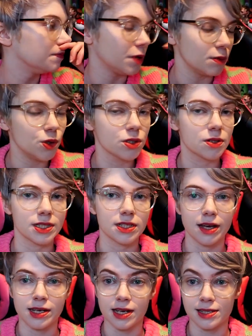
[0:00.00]
But I'm also
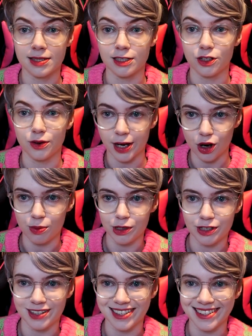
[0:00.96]
excited because it's a great
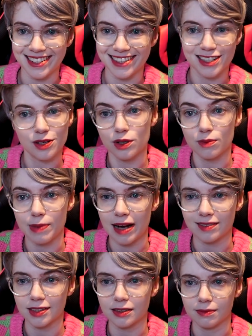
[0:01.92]
opportunity to talk
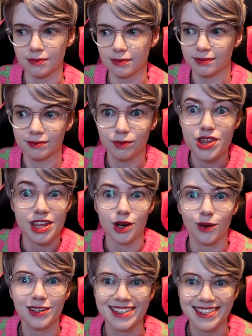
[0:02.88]
about some
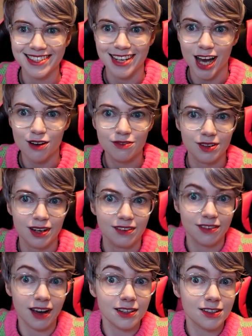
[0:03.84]
theology stuff that I
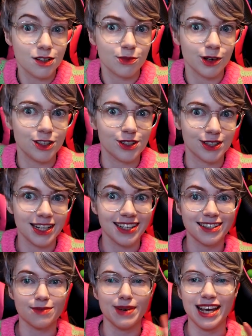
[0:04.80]
find super
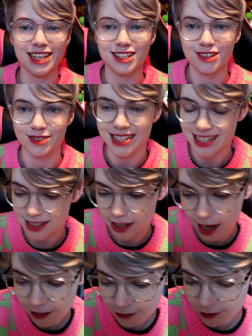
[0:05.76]
interesting, some history
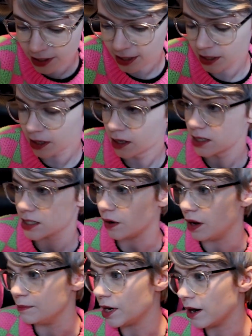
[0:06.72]
stuff. So
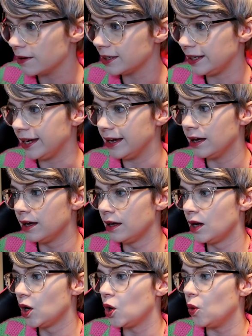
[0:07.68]
I'm currently
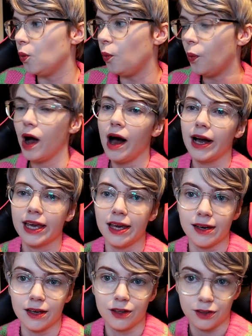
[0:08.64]

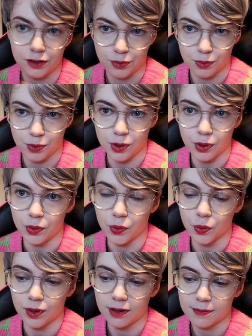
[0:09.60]
working
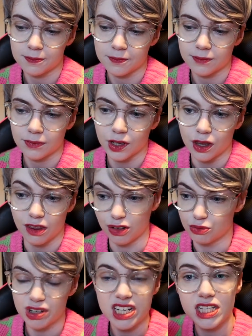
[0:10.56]
through
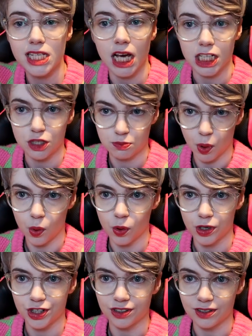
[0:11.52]
the research
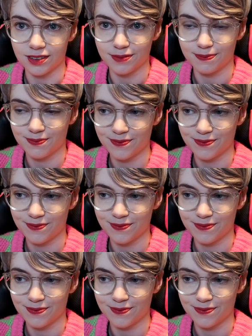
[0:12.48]
portion